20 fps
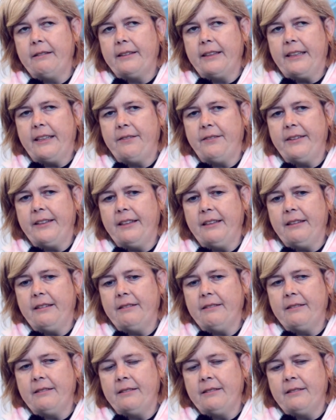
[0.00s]
having
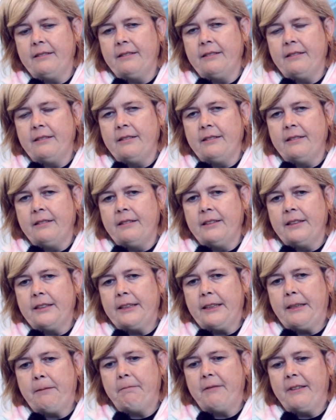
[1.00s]

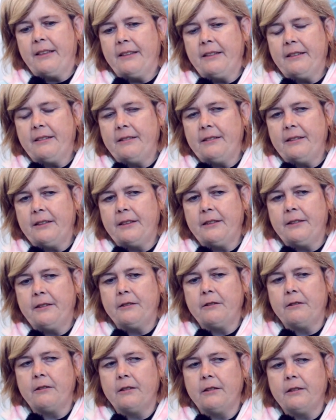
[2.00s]
someone to
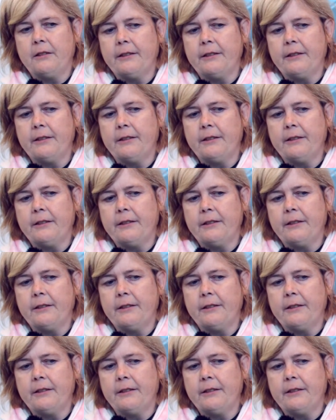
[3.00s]
talk